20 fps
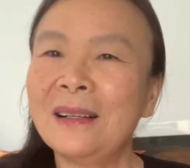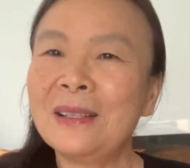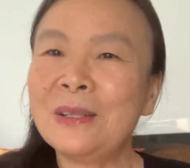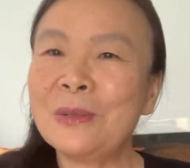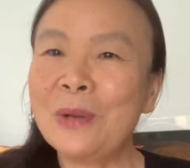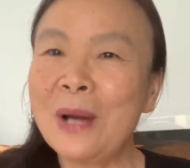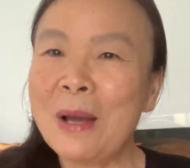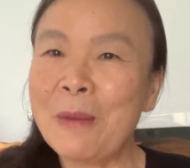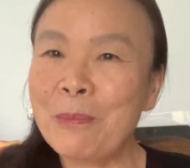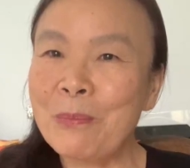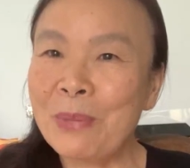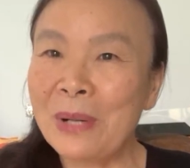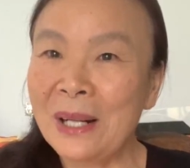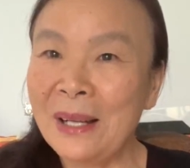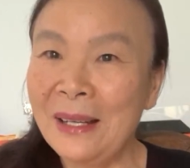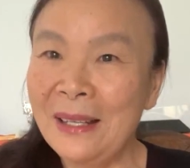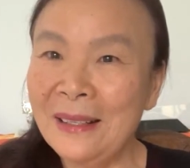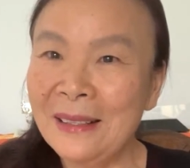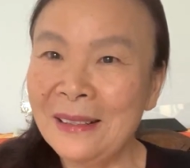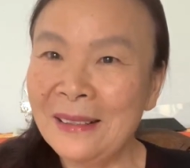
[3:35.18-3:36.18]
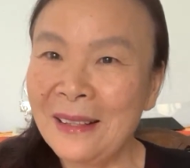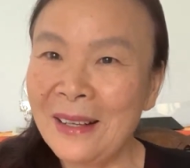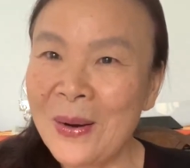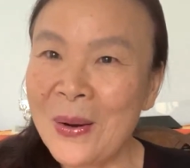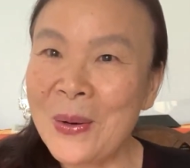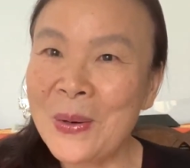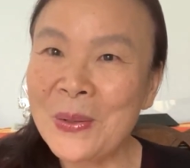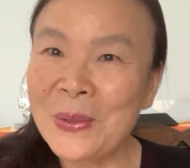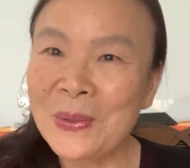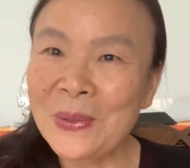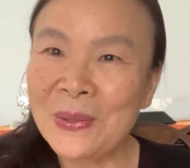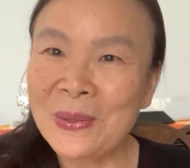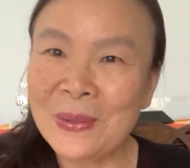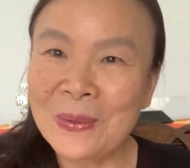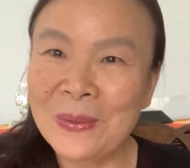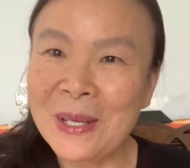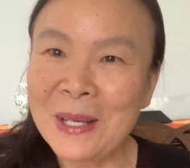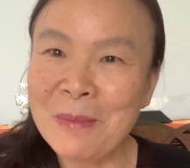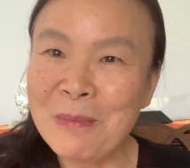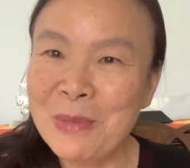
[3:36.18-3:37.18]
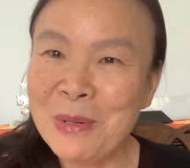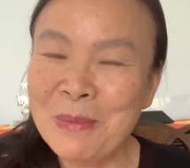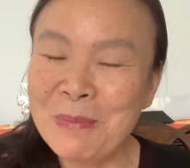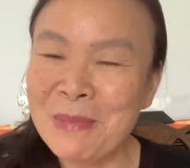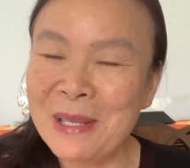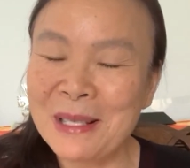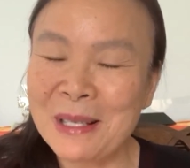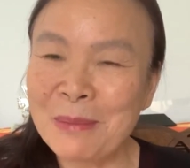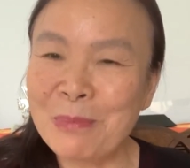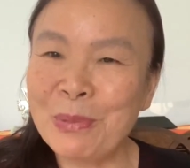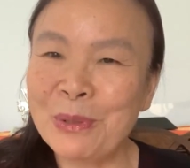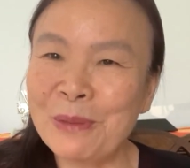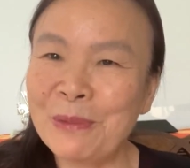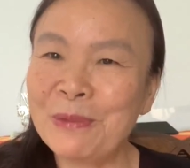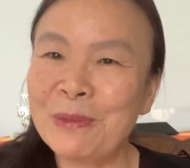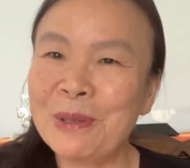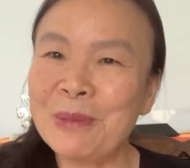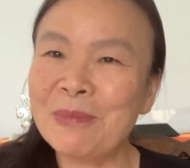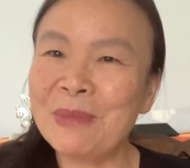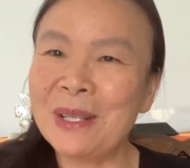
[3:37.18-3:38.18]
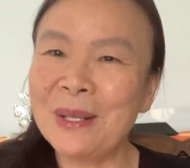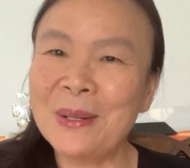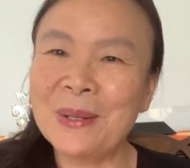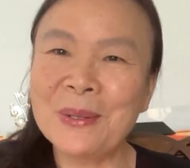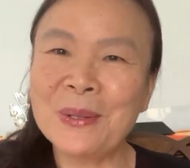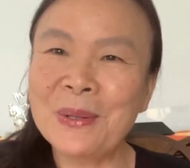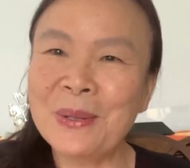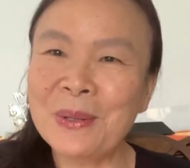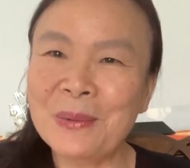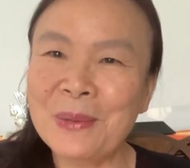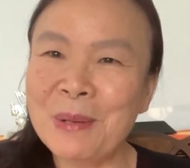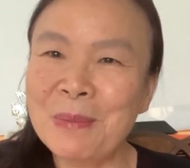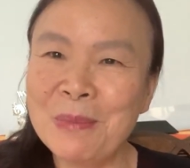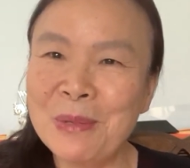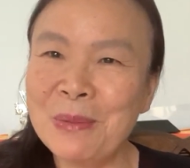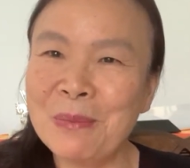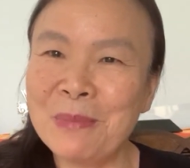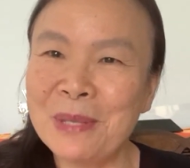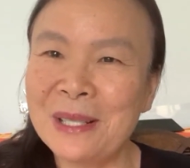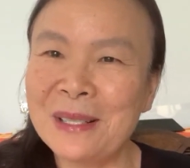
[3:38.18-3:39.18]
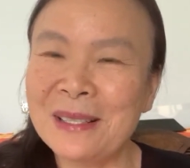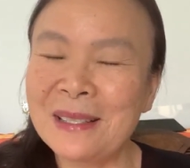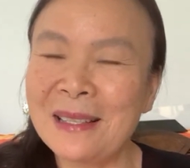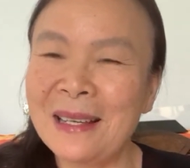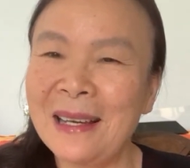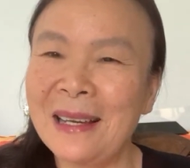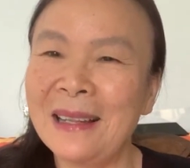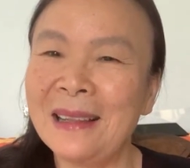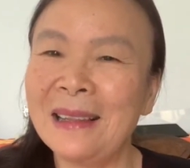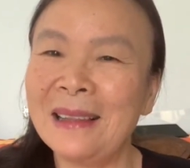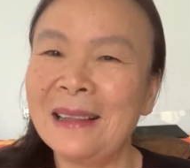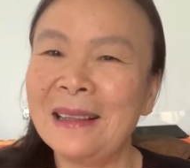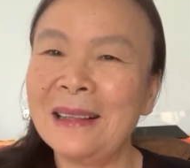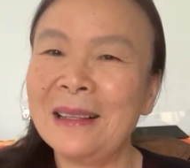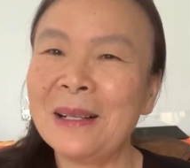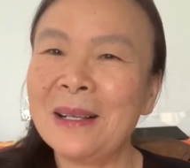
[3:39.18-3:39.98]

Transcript: You have played all 3 movements, performed all 3 movements, and